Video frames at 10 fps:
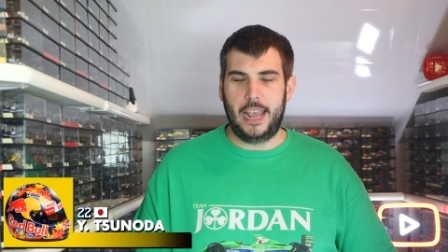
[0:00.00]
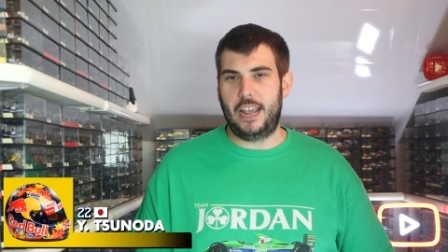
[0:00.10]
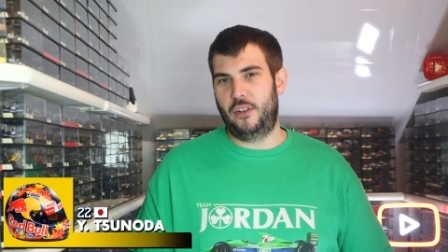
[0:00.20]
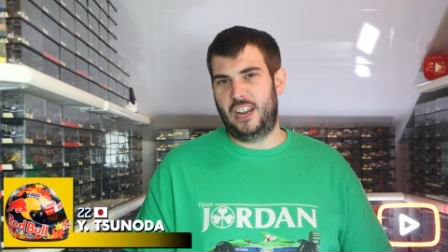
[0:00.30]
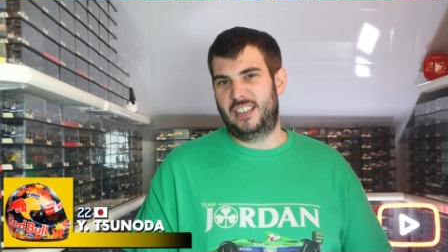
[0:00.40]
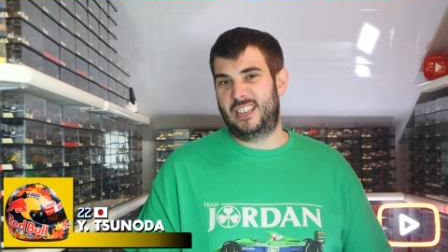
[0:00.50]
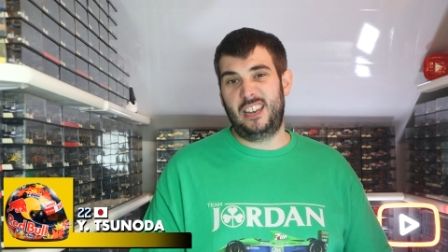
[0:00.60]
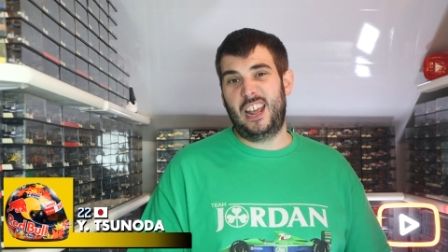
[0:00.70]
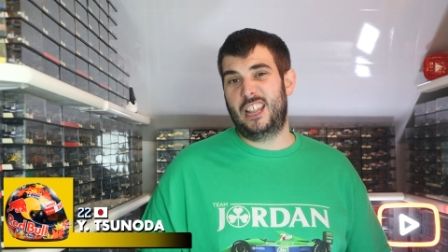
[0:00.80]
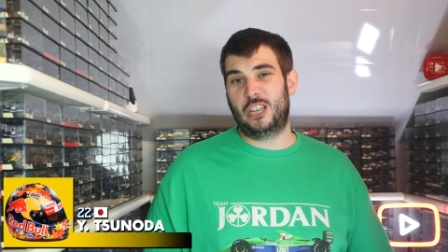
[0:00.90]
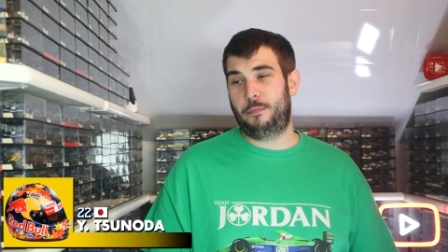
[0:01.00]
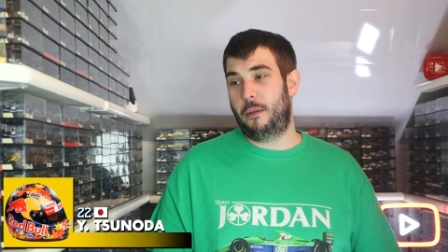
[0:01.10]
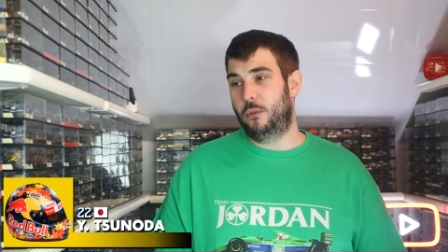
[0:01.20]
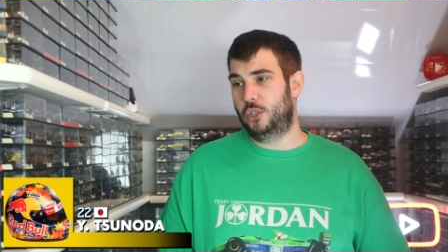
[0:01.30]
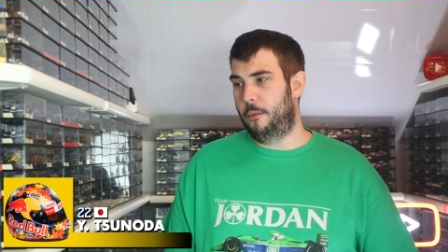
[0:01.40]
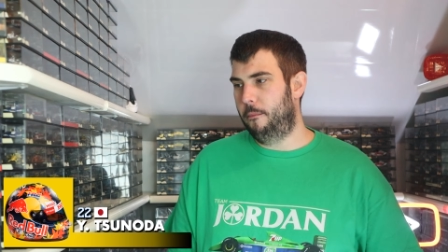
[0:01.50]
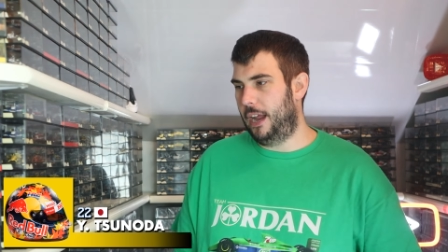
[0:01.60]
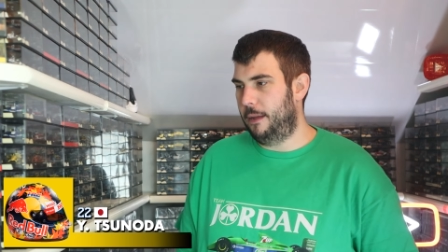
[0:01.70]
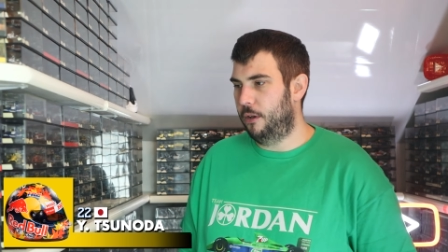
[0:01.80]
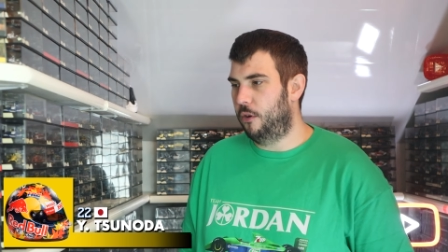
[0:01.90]
Even he said, yeah, the spin was on
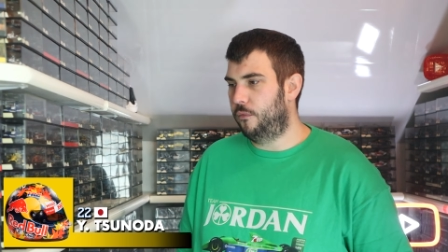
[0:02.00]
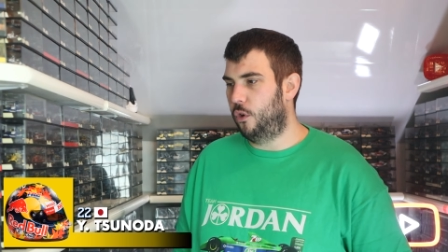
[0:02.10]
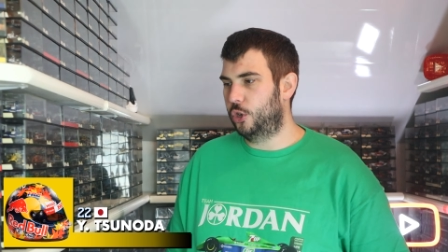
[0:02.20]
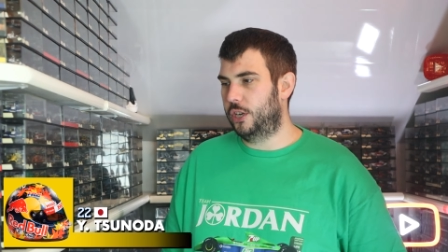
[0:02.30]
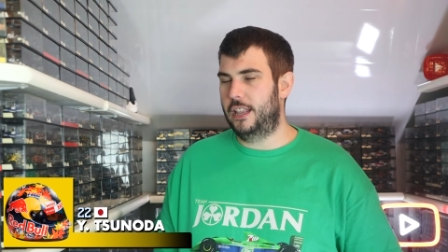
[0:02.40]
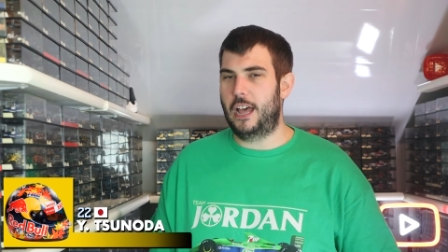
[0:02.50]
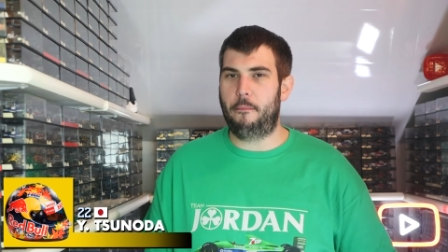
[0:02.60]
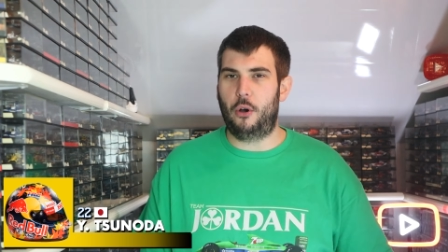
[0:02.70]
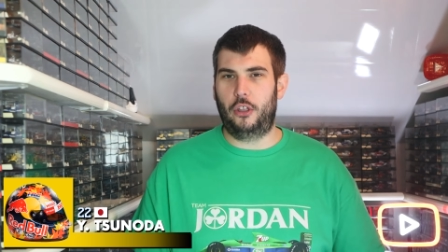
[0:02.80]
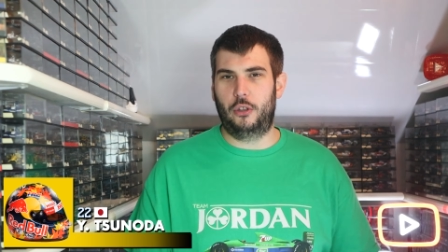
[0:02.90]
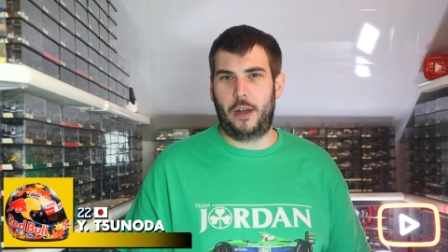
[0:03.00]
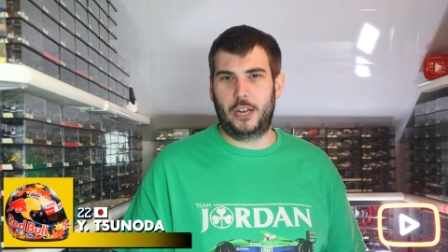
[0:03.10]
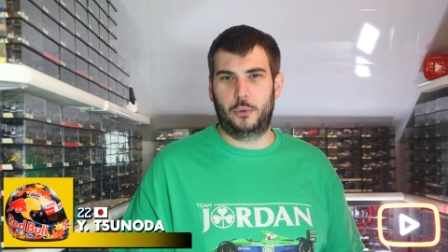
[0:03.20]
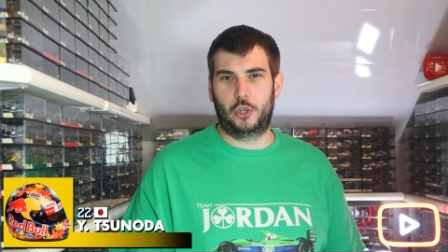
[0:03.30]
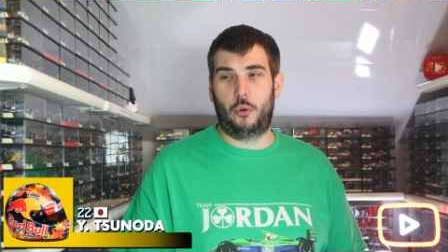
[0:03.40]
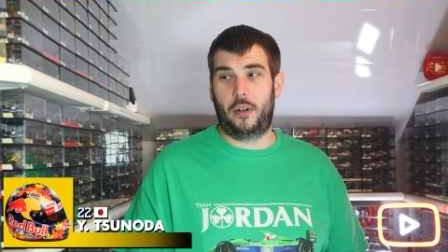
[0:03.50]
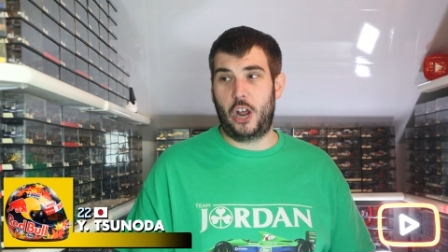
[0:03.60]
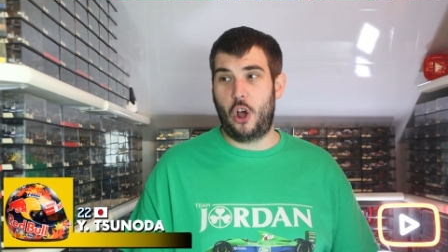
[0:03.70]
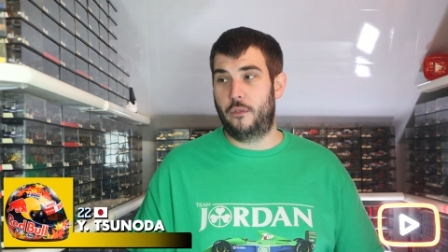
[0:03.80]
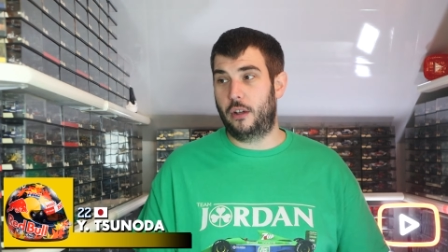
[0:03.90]
me, but unfortunately at that point the race was
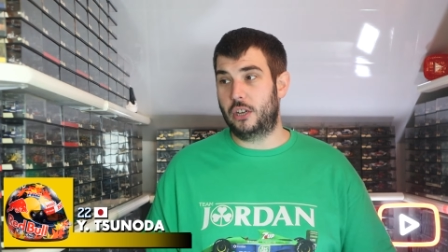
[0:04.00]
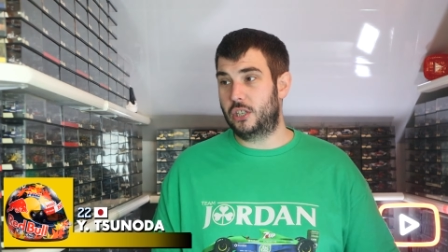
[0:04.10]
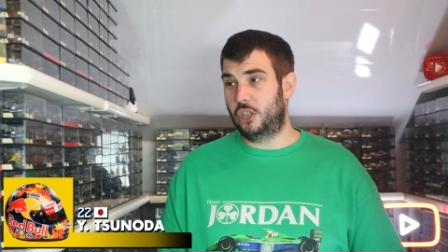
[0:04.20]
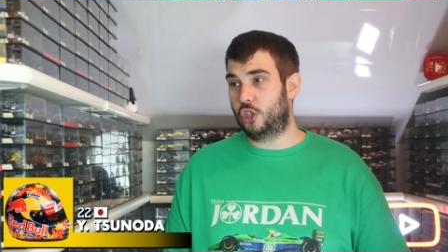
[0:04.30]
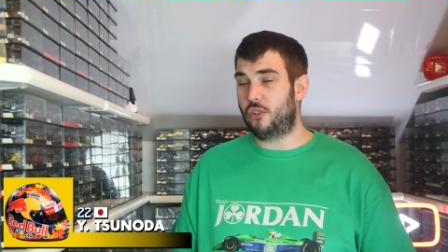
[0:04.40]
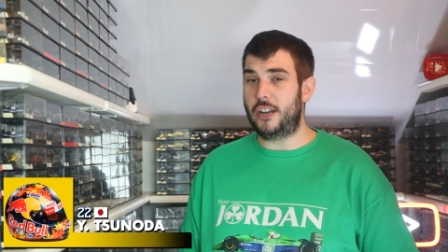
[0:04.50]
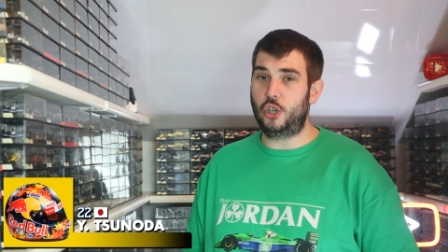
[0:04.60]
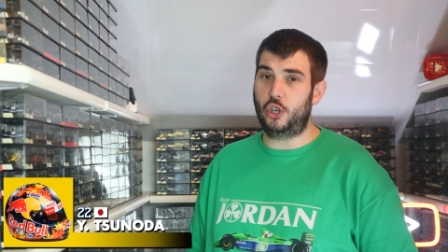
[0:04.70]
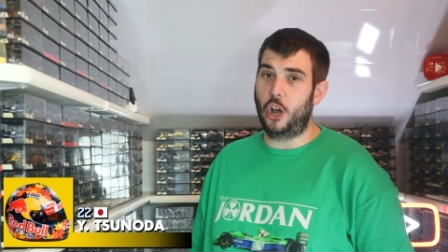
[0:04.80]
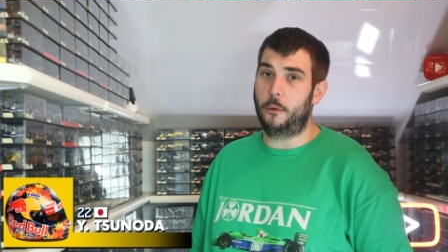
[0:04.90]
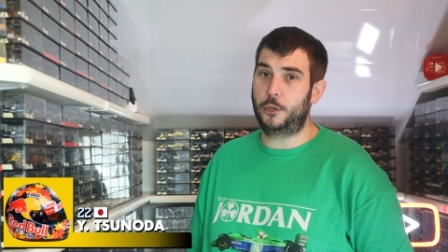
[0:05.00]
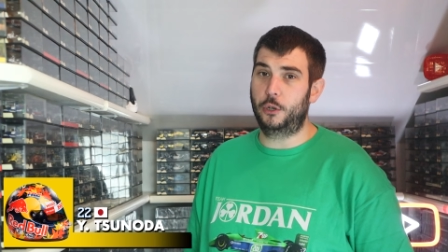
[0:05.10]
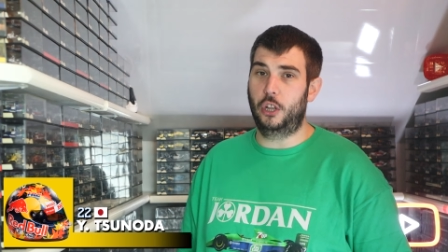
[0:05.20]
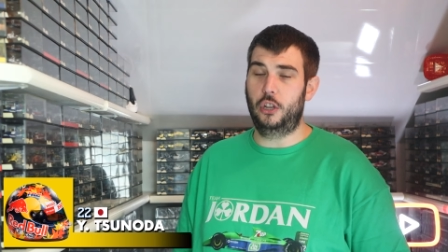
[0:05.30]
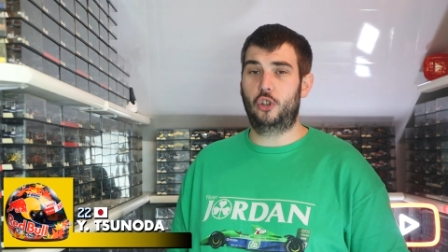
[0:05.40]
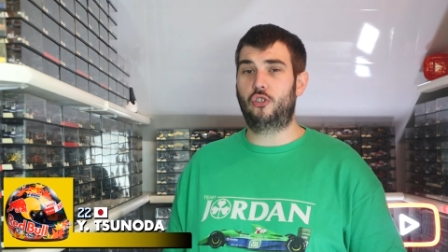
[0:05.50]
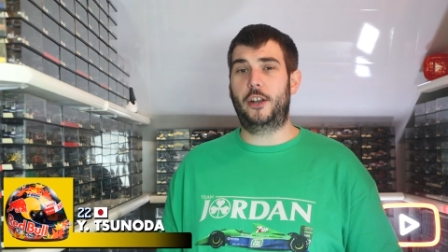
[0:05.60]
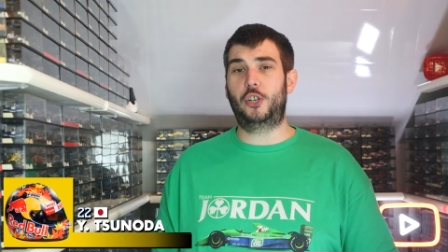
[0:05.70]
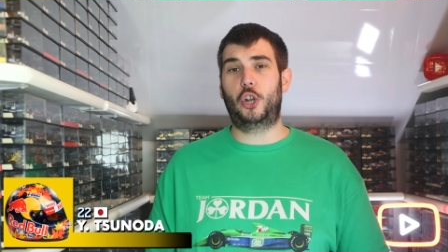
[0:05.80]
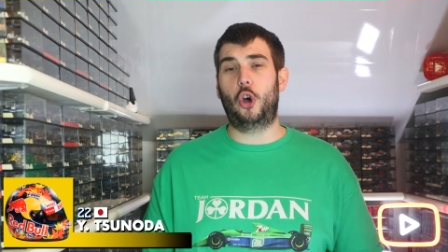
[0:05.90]
already over because of the strategy option and the
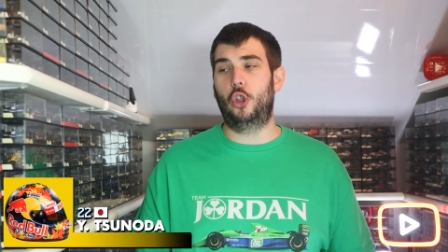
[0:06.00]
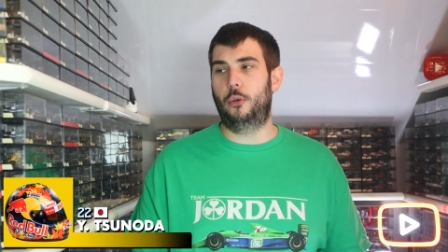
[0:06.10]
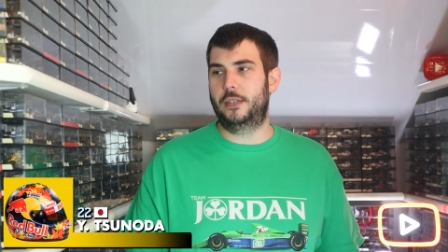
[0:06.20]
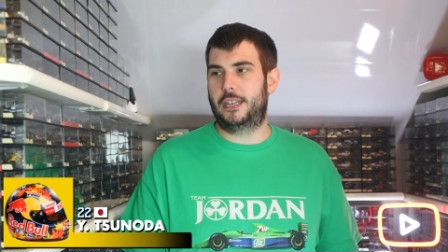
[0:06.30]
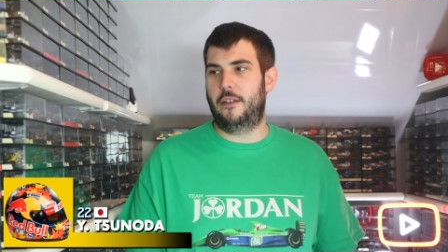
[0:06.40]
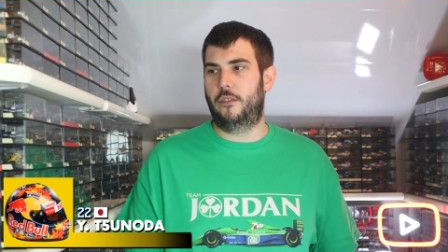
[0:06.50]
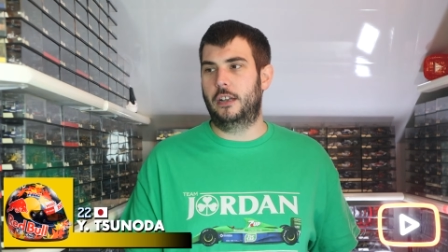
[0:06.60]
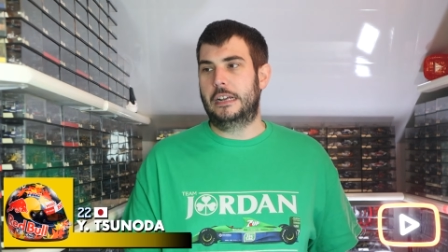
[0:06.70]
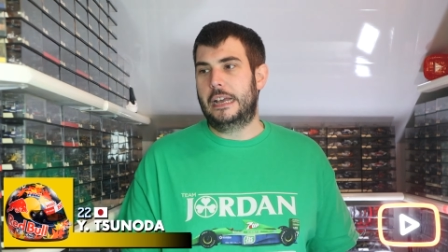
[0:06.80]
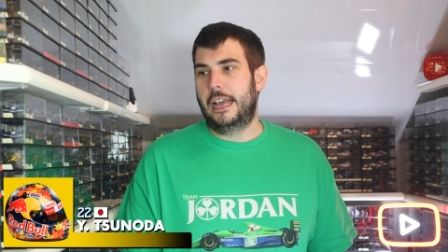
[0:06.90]
strategy call that was given.